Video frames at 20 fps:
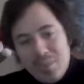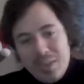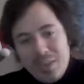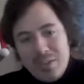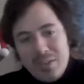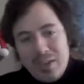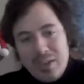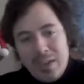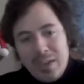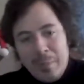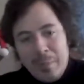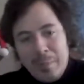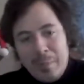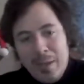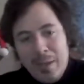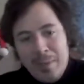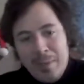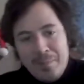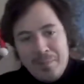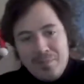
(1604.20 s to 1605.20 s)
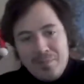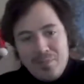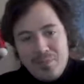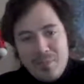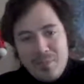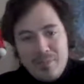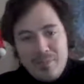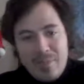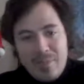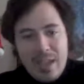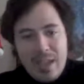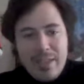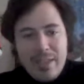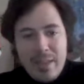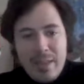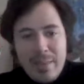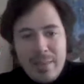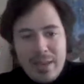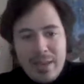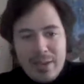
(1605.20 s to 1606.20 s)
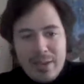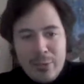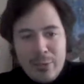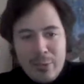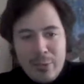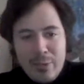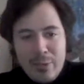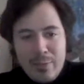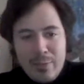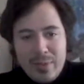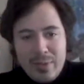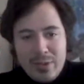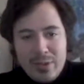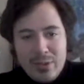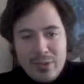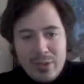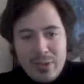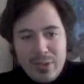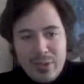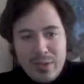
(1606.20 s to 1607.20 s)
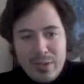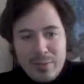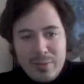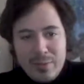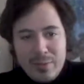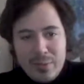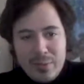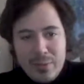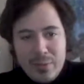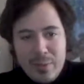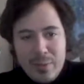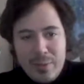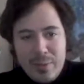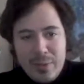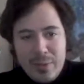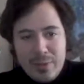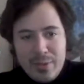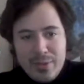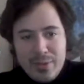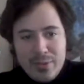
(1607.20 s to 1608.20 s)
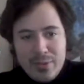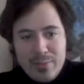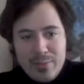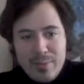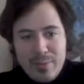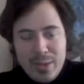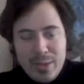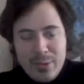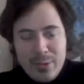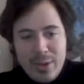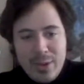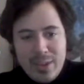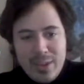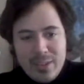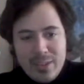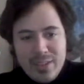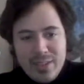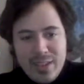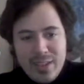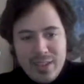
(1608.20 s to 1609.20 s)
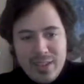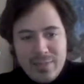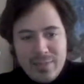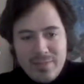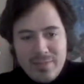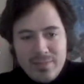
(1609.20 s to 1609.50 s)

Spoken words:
drink it. But I thought it made a cool little mystery, like this little bonus mid-credit scene.